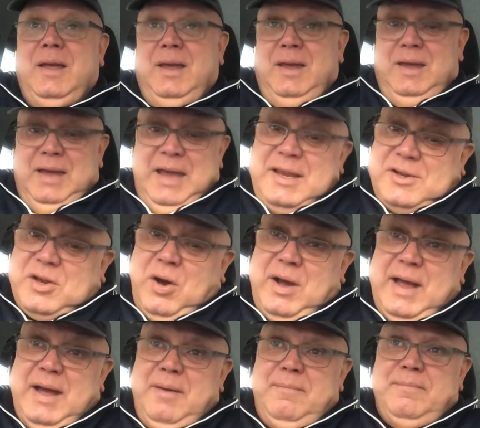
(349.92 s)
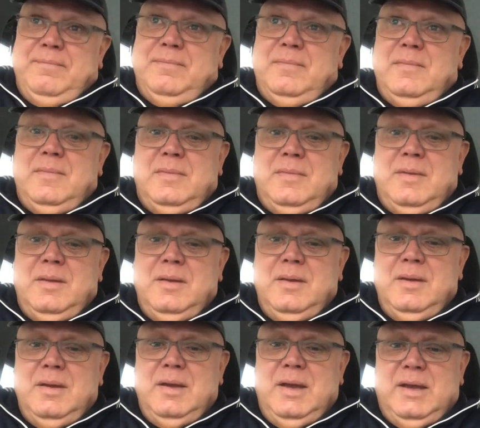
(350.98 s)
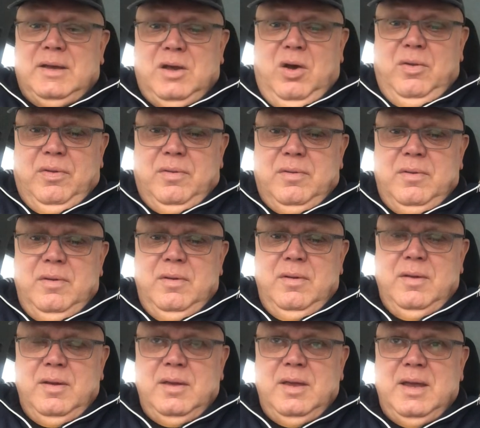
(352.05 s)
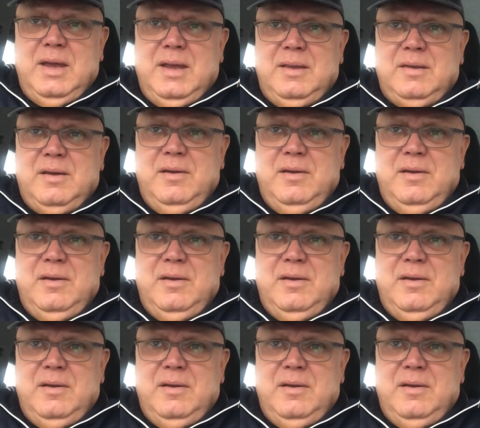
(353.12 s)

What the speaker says: He's got out and gone, and